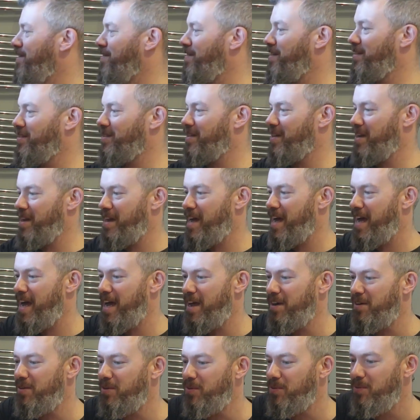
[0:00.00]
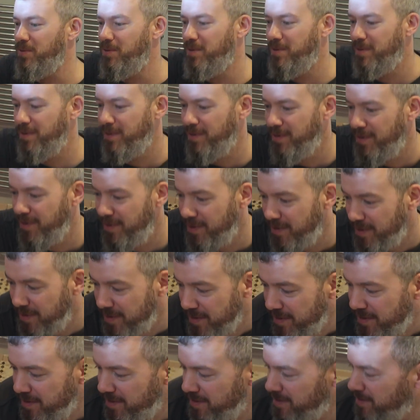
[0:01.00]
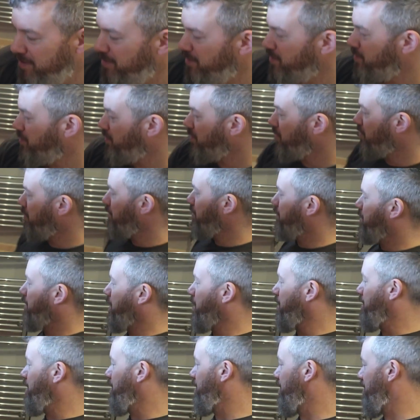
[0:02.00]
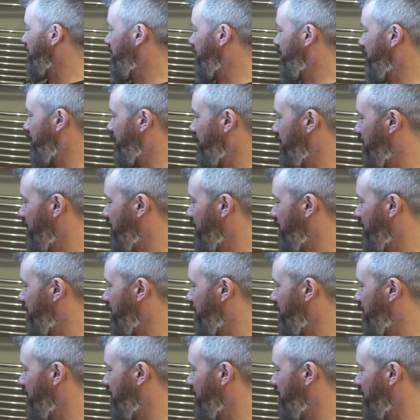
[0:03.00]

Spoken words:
feels like the handle is not going to take it.